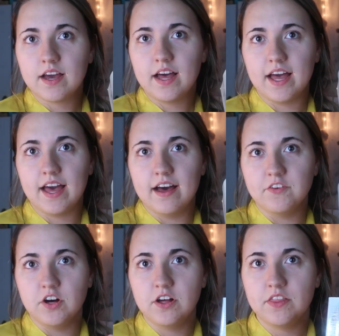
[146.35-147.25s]
I
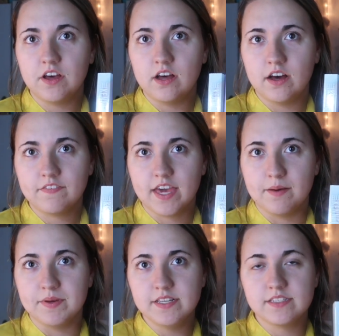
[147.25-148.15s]
have all the
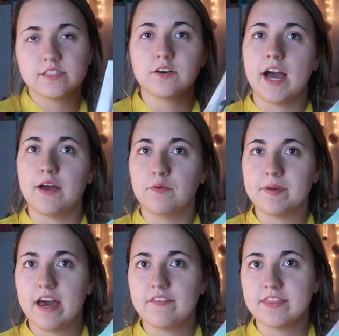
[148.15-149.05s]
Off-Campus, so I will be
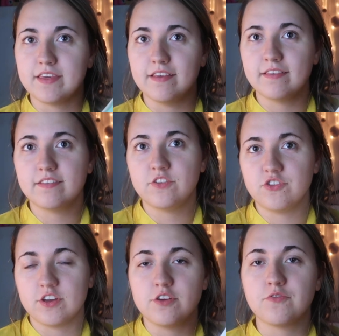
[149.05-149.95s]
having these to
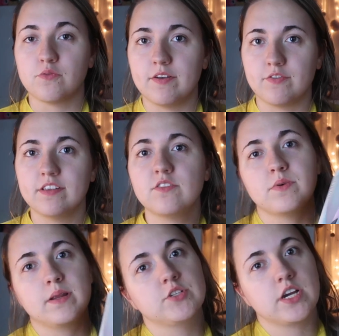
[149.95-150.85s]
show you for reference
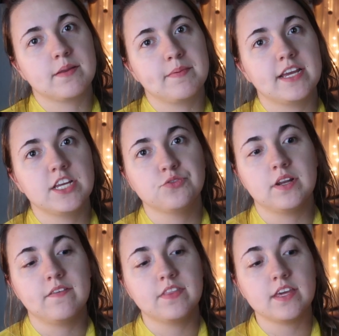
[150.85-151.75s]
when I'm talking about each
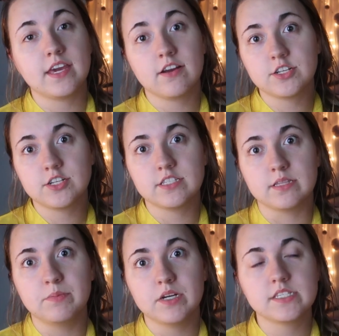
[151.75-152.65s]
one of the characters in
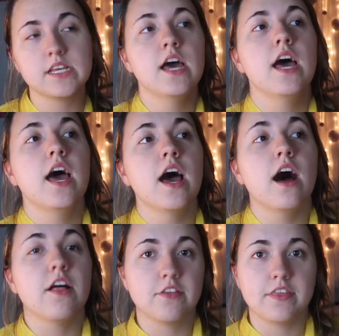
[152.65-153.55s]
the books.
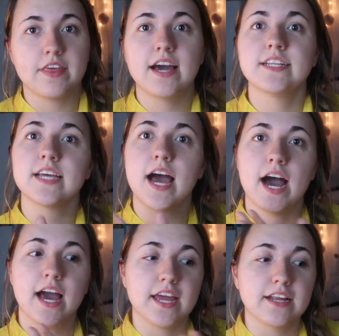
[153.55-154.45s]
Other than that,
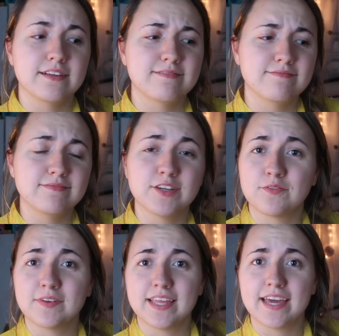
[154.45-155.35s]
I
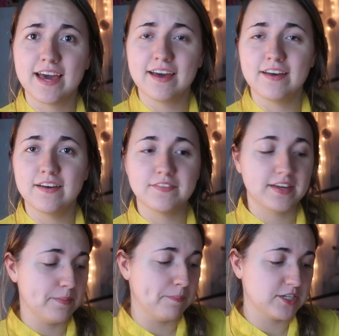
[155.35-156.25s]
don't really have
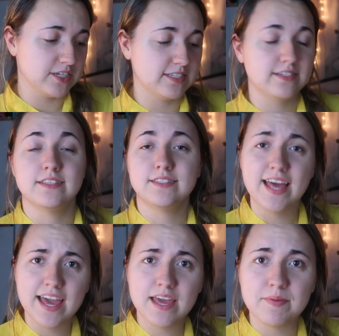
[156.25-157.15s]
much else to
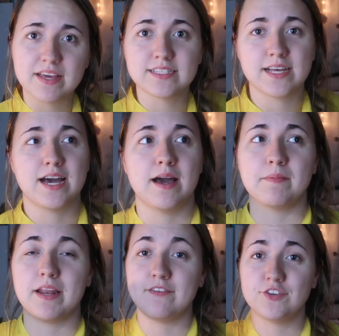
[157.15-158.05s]
say because
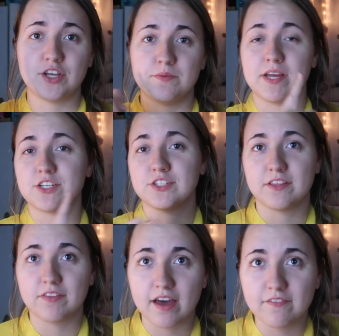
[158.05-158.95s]
I'm gonna have to show you pictures
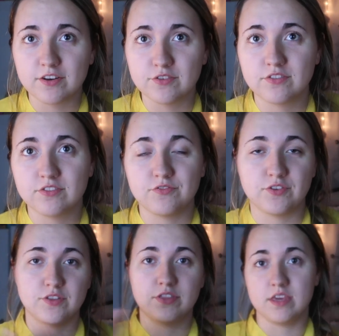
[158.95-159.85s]
of the covers
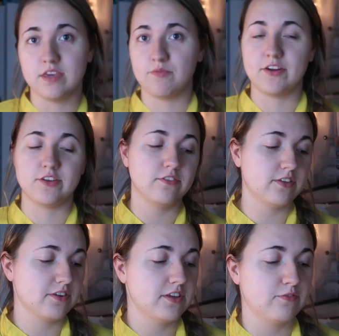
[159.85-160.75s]
for the Briar
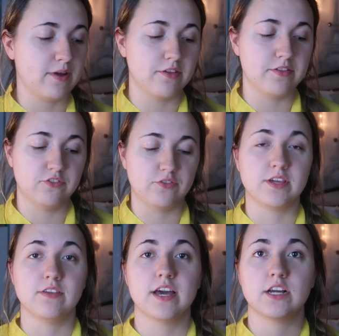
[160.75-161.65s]
series rather than
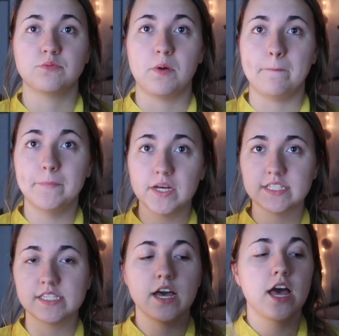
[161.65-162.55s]
showing you the actual books.